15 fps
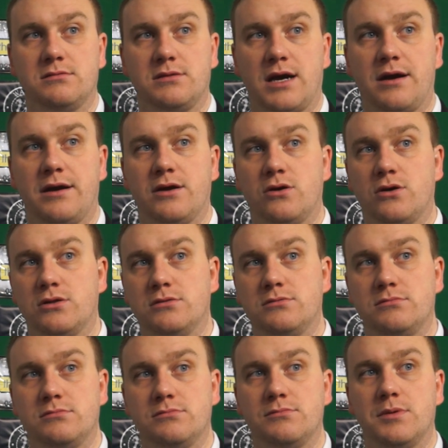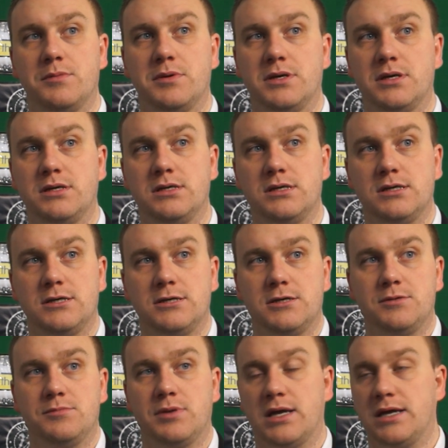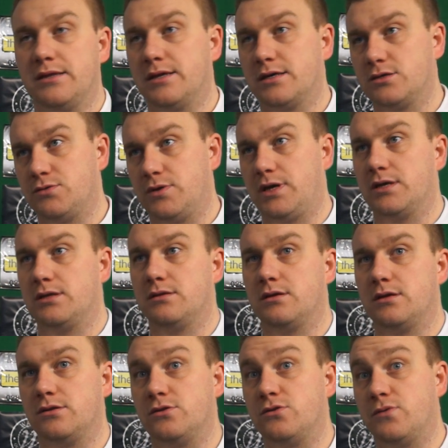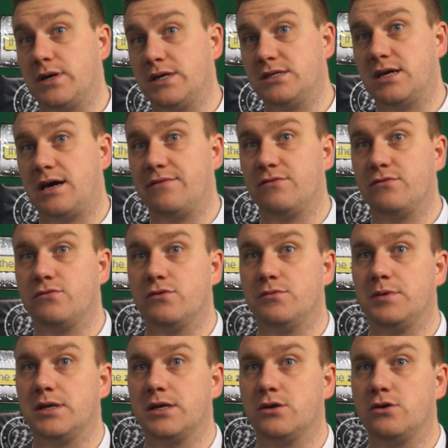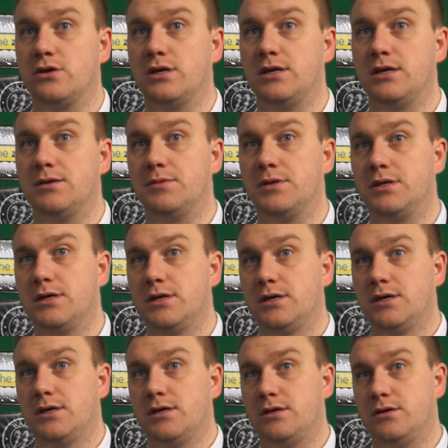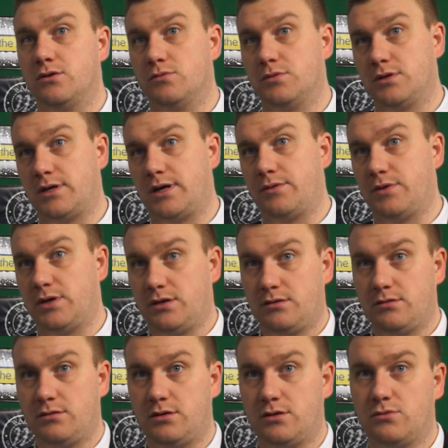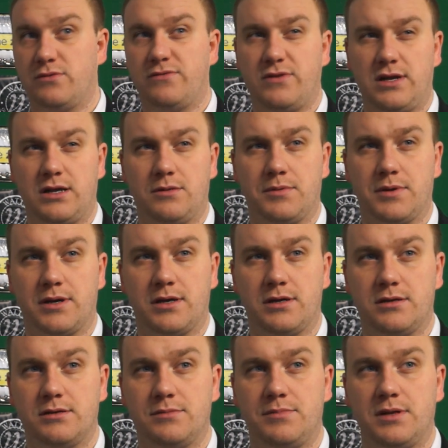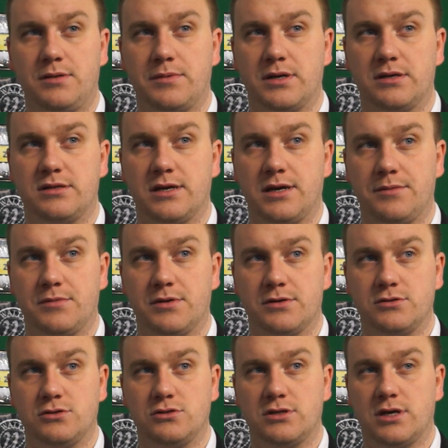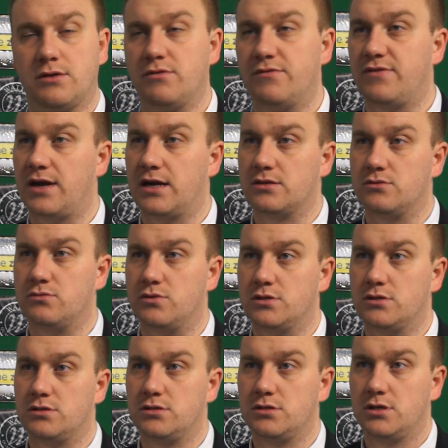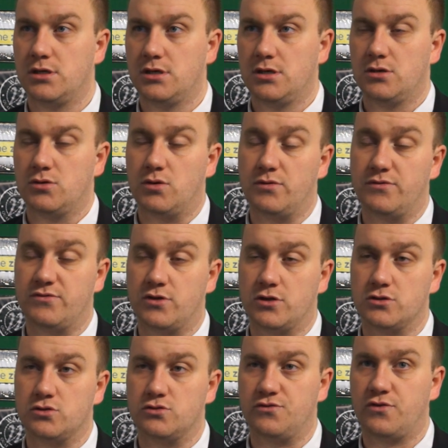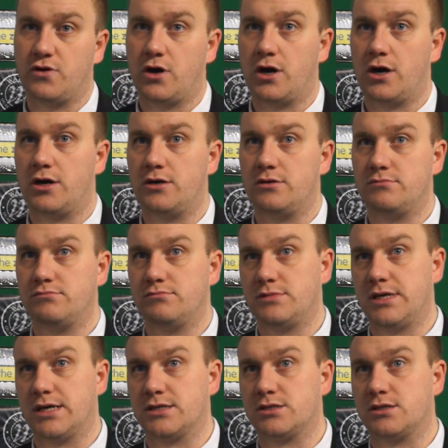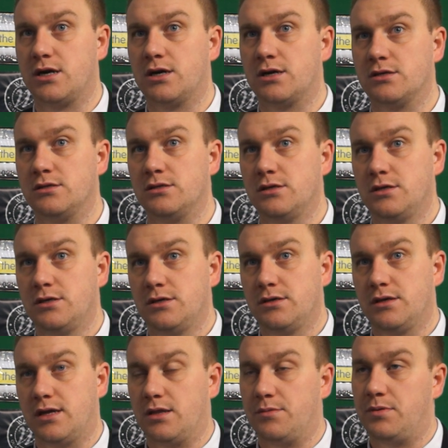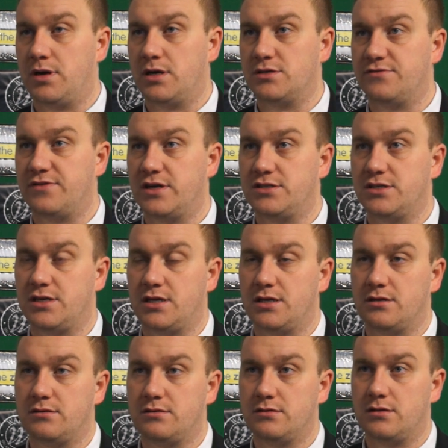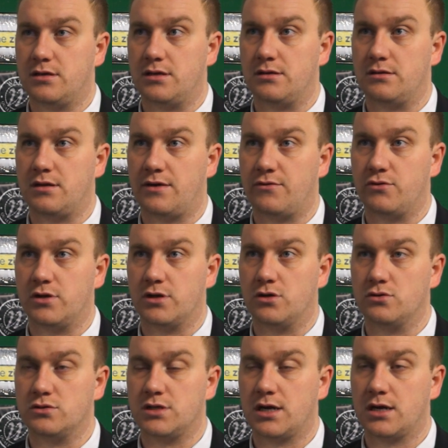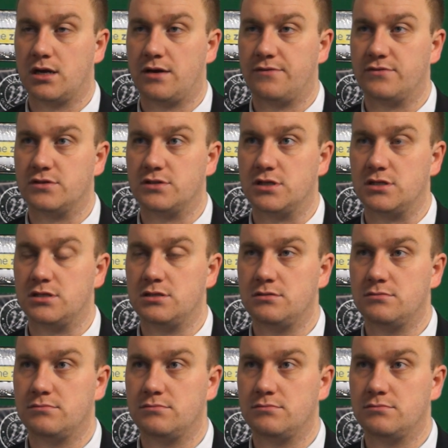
carry on, maybe playing next week, and the 27th would have been a good game. And you know, but now we've a little bit of time to, as you say, reflect on what we've done so far, take stock and get the players fresh again, and have a real go second half of the season.